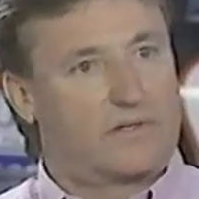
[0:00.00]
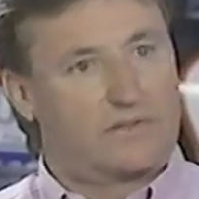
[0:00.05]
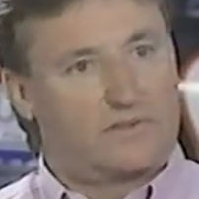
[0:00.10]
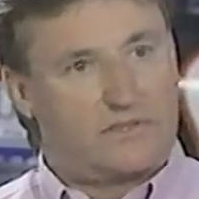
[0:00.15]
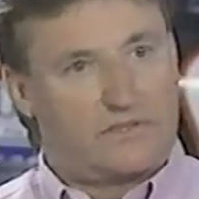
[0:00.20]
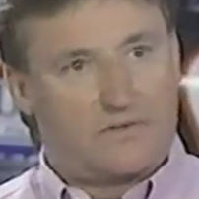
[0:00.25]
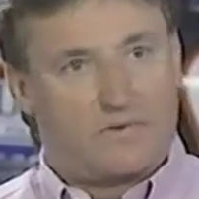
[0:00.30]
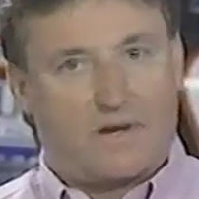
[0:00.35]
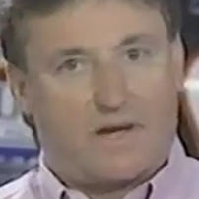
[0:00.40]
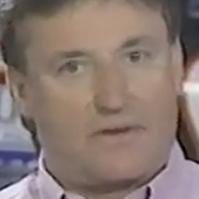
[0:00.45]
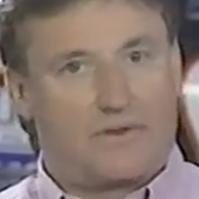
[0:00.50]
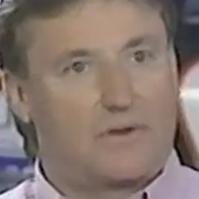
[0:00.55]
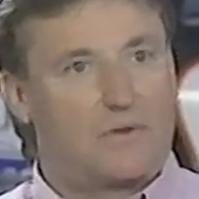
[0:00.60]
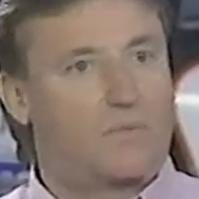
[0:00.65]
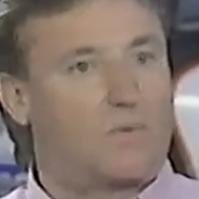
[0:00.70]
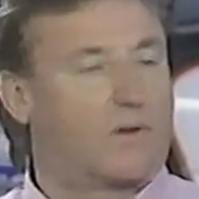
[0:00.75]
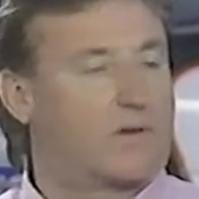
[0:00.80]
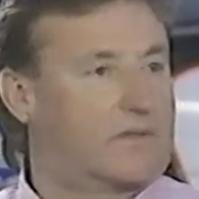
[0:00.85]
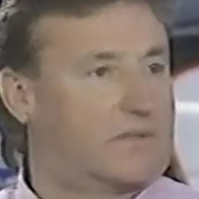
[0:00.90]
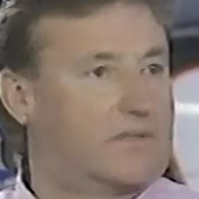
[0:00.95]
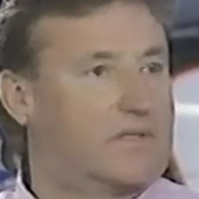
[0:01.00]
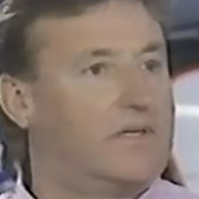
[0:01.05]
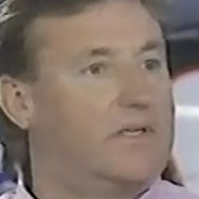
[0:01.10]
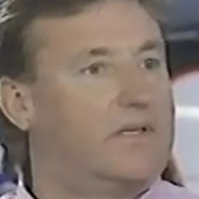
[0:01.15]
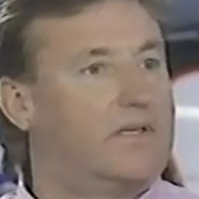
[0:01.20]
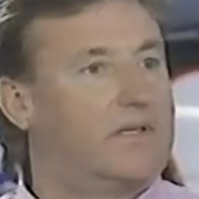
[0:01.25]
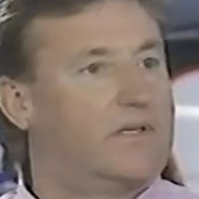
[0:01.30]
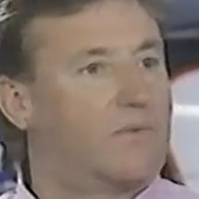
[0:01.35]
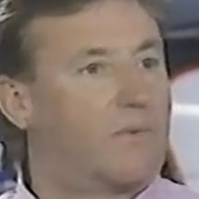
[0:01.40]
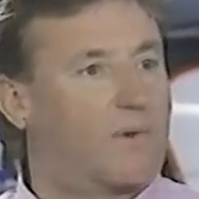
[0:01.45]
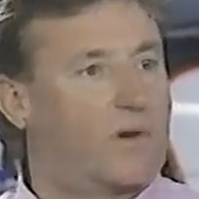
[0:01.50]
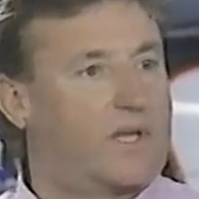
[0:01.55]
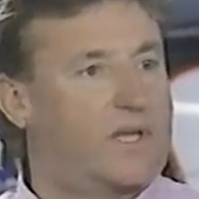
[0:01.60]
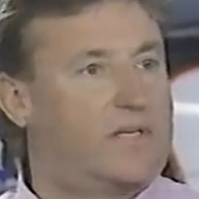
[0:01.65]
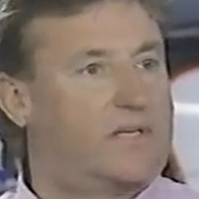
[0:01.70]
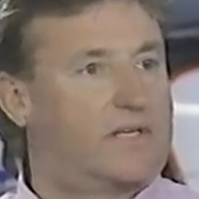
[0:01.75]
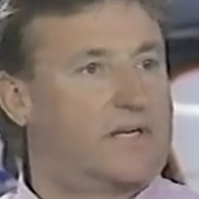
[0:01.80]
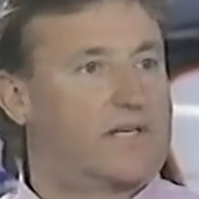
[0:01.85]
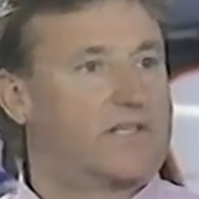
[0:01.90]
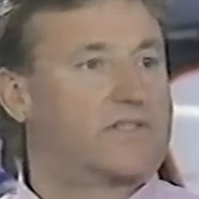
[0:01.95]
And I know what he
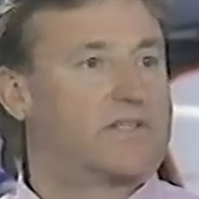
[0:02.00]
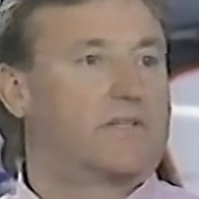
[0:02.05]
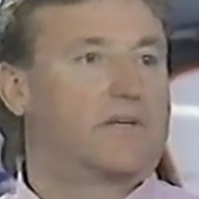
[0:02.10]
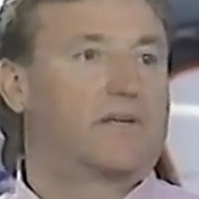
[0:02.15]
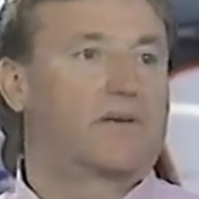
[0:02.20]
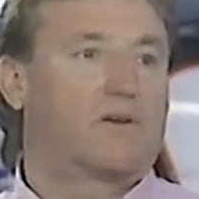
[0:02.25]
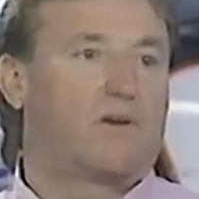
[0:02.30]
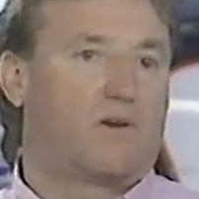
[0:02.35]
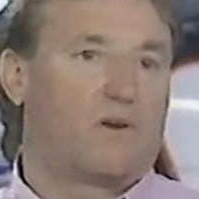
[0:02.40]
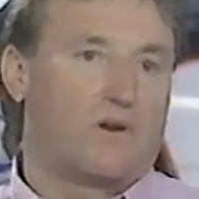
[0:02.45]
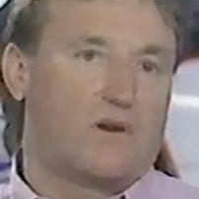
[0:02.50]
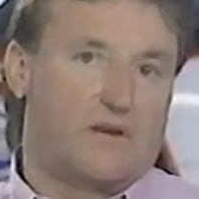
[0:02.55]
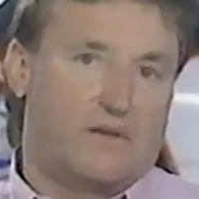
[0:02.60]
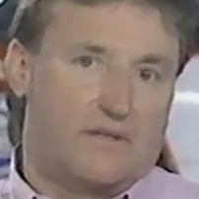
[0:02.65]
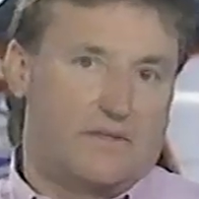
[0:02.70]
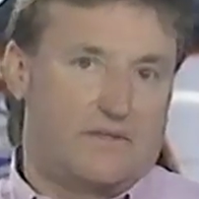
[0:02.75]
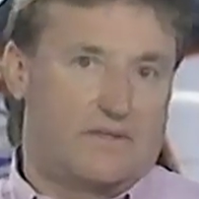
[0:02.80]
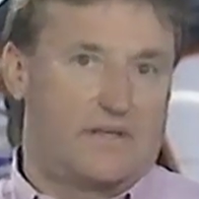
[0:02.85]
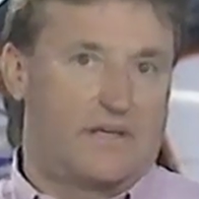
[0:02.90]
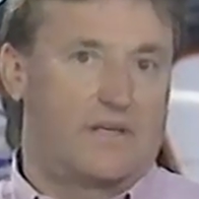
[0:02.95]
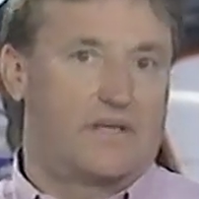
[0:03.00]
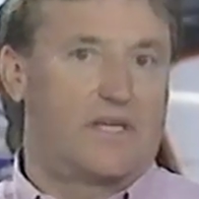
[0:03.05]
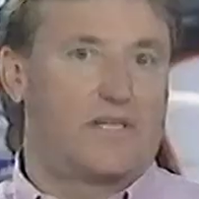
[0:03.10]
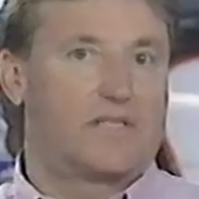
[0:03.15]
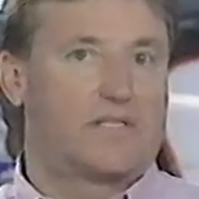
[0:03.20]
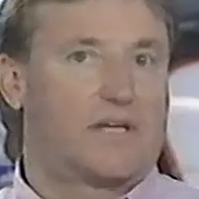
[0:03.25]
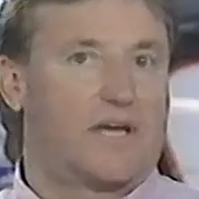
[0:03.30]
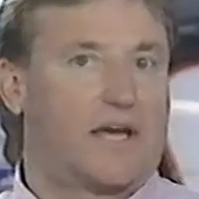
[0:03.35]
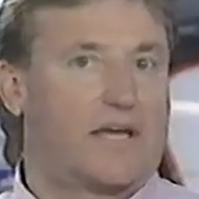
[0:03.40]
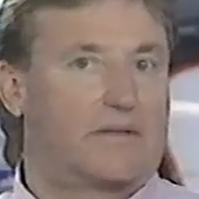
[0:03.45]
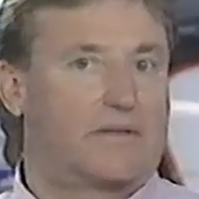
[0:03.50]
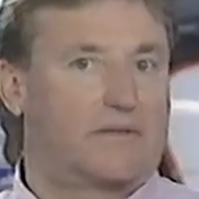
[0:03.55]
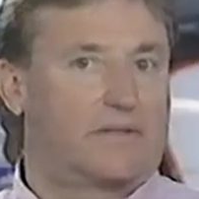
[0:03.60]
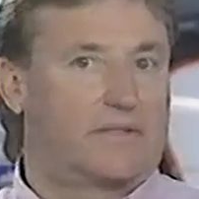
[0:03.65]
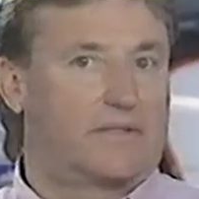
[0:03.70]
does in the car, and he's got